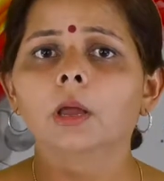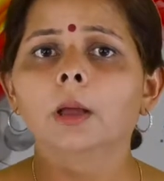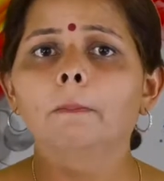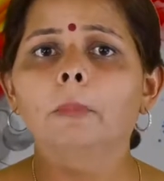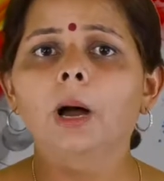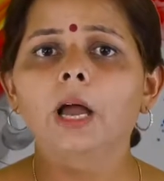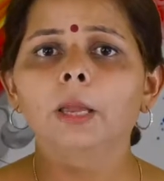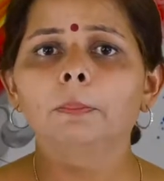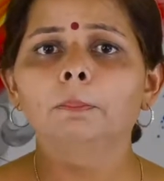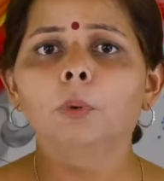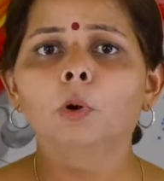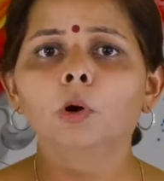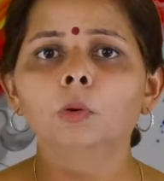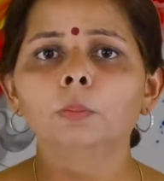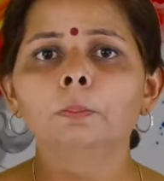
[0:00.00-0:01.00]
"My
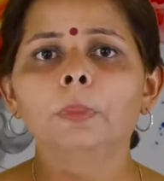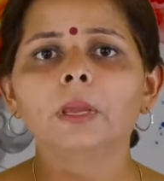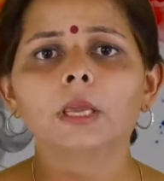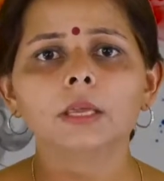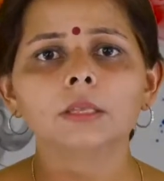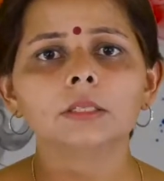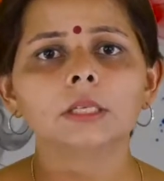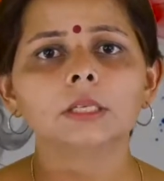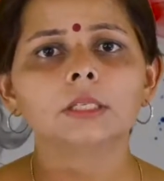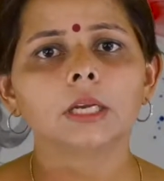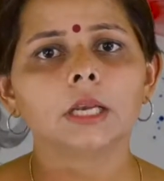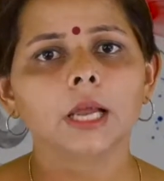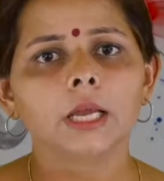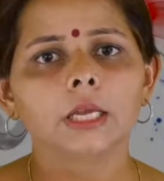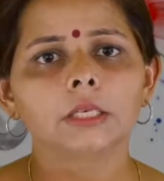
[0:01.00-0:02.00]
poem begins in
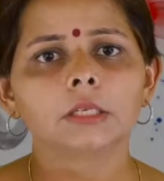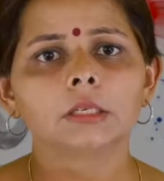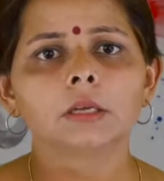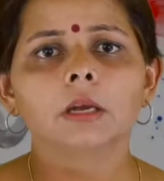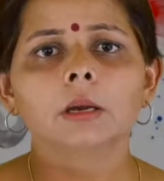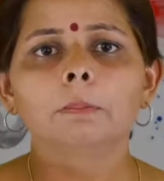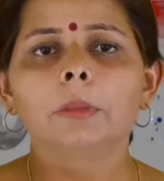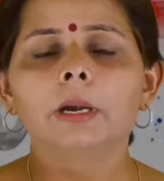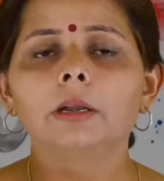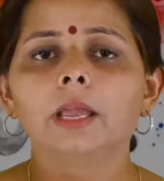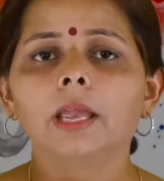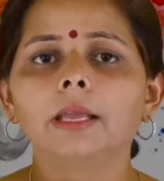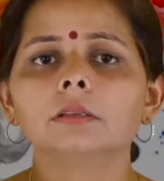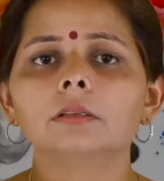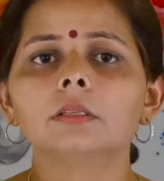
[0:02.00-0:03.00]
delight but
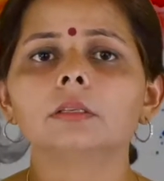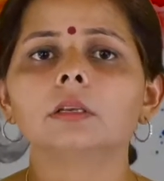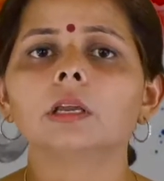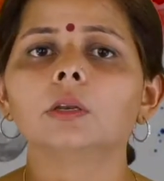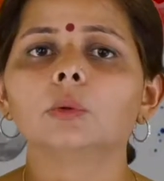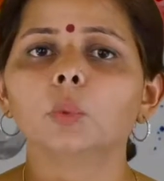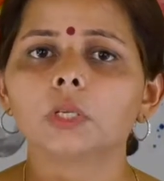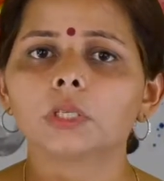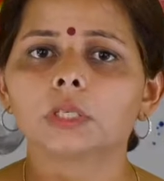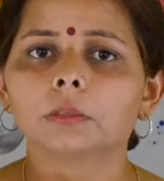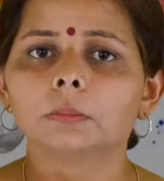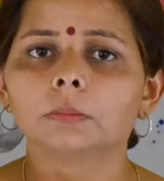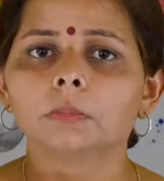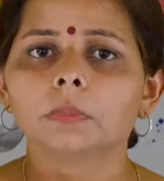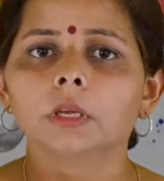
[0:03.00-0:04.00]
ends in
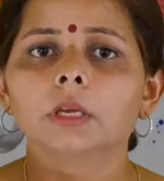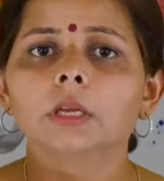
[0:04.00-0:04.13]
wisdom."